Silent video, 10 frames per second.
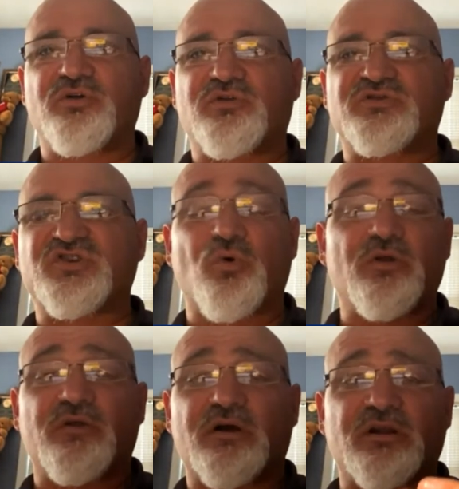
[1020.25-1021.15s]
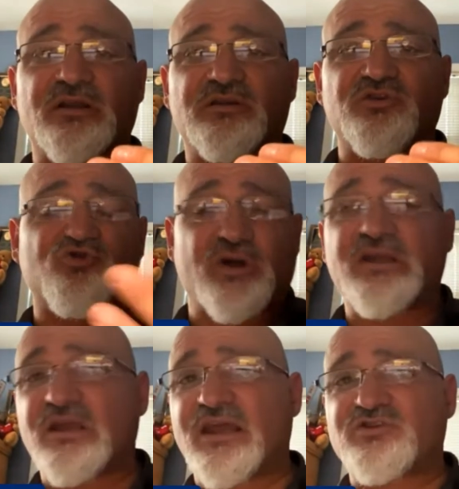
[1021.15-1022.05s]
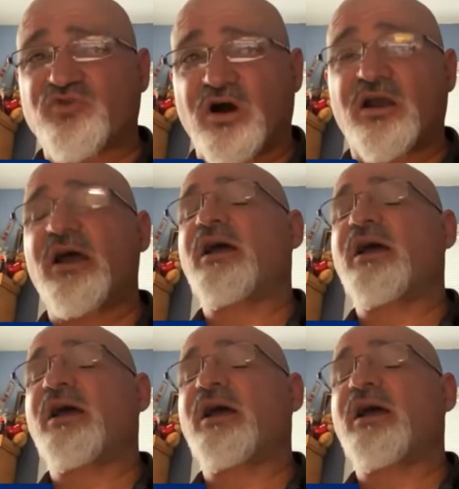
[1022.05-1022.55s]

solely there to drink and get drunk.